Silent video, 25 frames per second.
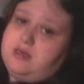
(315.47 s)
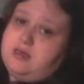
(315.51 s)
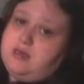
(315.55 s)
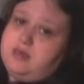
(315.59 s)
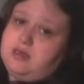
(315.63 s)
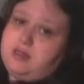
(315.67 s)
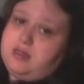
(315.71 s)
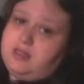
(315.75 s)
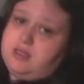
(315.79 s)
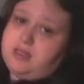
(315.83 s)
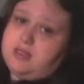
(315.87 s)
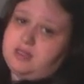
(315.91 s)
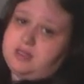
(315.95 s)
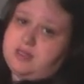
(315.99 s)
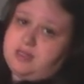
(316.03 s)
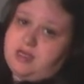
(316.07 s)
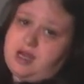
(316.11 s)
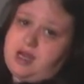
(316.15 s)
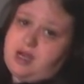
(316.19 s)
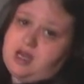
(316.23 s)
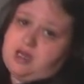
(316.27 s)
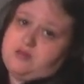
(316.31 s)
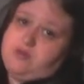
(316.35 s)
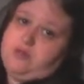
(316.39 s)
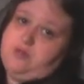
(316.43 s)
the
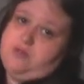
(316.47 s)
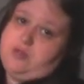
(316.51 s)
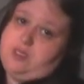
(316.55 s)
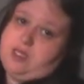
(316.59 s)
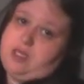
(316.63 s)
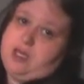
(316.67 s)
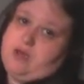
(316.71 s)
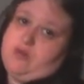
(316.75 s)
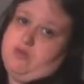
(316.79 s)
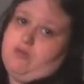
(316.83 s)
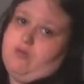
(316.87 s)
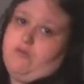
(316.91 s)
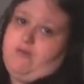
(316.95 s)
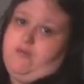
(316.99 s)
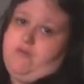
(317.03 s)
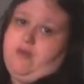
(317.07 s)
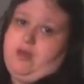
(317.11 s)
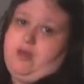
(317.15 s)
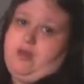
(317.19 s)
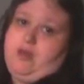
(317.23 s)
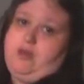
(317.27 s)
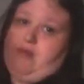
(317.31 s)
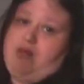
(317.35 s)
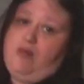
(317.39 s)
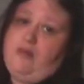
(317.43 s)
scratch post that I got for
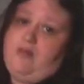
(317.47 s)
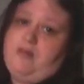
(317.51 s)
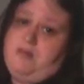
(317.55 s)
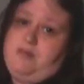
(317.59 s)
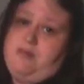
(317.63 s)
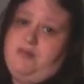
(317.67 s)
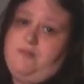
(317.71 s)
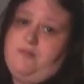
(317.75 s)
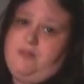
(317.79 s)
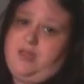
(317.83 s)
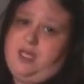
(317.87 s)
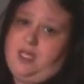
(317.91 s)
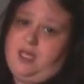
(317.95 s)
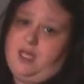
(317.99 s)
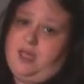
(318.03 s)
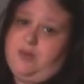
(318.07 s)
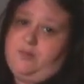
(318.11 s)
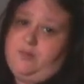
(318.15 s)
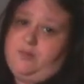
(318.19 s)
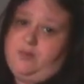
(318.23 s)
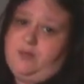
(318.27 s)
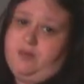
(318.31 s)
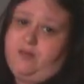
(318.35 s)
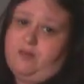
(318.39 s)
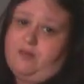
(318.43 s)

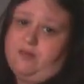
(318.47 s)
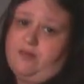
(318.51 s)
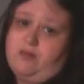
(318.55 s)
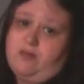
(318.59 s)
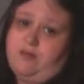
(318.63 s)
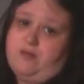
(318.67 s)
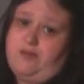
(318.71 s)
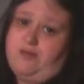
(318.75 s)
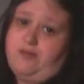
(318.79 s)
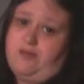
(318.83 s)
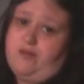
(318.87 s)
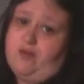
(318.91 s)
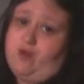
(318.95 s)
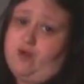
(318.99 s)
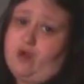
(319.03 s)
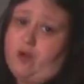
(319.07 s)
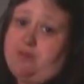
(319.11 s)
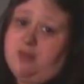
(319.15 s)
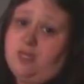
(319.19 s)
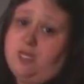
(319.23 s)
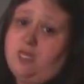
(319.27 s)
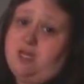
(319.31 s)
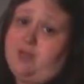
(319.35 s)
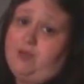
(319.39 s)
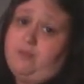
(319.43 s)
B&M's, if you've got a
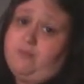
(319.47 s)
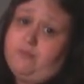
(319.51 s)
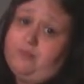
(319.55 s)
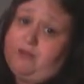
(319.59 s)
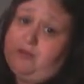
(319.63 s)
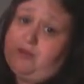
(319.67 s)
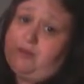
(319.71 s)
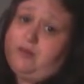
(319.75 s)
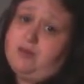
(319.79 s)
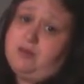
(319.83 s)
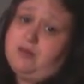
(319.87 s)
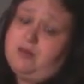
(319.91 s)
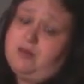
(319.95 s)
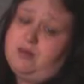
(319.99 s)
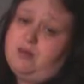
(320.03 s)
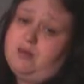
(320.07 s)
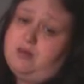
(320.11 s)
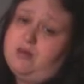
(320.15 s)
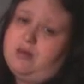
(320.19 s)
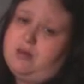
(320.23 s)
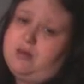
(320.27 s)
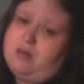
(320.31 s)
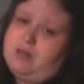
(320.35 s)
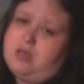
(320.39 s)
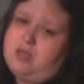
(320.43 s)
B&M's.
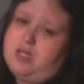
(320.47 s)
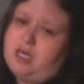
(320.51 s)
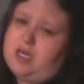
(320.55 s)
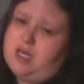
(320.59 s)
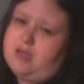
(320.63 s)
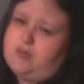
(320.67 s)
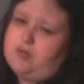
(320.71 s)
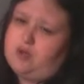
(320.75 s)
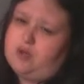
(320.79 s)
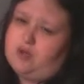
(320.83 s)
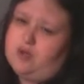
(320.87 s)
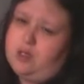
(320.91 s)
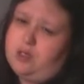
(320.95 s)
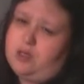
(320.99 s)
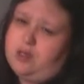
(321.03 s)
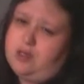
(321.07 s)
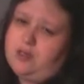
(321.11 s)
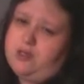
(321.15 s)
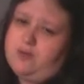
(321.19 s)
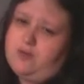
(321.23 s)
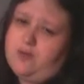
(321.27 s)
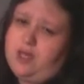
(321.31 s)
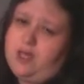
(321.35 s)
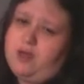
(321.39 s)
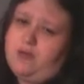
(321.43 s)
I think it was only like
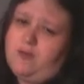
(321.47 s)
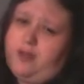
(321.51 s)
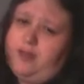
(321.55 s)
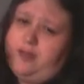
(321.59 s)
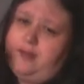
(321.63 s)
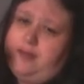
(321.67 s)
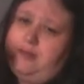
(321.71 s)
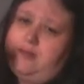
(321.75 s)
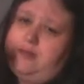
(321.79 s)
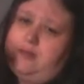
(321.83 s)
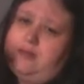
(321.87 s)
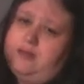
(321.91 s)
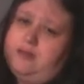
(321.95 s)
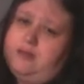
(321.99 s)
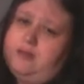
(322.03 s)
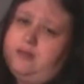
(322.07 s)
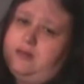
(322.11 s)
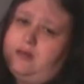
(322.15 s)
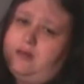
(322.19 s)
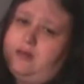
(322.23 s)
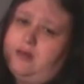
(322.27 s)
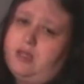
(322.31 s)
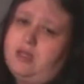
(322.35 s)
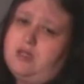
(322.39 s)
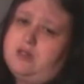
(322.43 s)
20 quid.
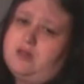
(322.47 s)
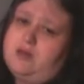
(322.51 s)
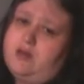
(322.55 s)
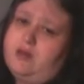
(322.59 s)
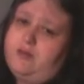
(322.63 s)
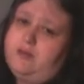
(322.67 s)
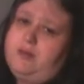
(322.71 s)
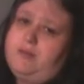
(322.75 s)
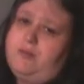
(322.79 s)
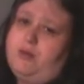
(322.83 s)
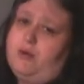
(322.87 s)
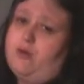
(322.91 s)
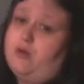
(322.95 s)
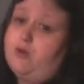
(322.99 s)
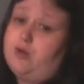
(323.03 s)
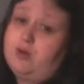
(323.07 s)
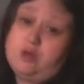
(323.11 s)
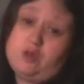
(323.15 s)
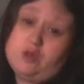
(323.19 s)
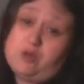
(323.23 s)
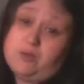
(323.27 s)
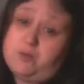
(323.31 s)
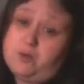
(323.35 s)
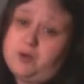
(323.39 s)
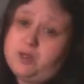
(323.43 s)
And it's got a wee ball in it, and
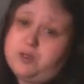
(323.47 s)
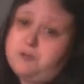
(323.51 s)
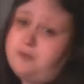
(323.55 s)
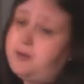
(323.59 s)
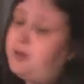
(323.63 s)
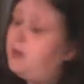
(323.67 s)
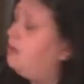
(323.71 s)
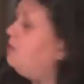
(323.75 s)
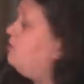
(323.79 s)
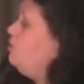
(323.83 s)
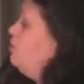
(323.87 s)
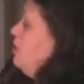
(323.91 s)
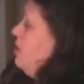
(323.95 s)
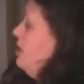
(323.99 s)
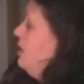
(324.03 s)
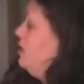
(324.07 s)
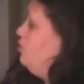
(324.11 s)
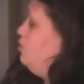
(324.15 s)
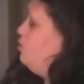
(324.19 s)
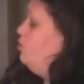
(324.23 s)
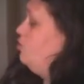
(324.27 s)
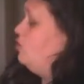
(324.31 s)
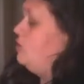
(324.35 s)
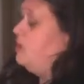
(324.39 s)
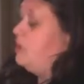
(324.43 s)
she plays with it. She does
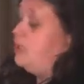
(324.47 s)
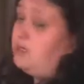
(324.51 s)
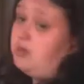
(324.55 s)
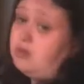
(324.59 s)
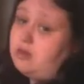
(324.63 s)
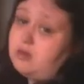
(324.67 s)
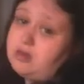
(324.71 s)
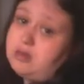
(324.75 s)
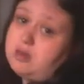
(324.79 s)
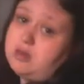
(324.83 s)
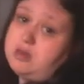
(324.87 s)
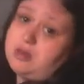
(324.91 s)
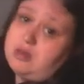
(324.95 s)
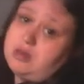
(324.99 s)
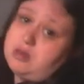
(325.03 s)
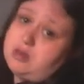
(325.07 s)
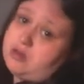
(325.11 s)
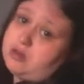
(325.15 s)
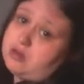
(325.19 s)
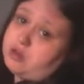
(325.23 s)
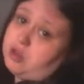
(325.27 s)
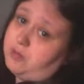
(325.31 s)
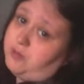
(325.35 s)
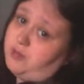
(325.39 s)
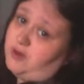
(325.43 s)
use it.
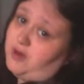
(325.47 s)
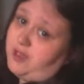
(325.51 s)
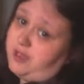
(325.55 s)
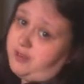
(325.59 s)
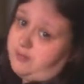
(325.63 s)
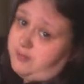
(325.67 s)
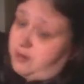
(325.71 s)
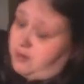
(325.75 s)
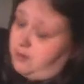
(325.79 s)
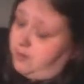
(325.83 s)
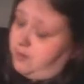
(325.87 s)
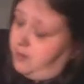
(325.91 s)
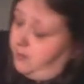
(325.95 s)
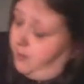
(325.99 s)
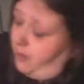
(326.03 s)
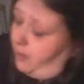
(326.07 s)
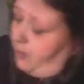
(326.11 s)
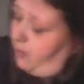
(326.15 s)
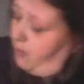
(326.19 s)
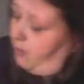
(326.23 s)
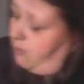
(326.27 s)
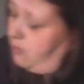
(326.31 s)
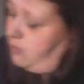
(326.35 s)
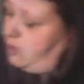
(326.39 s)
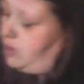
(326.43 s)
She plays with her wee ball, she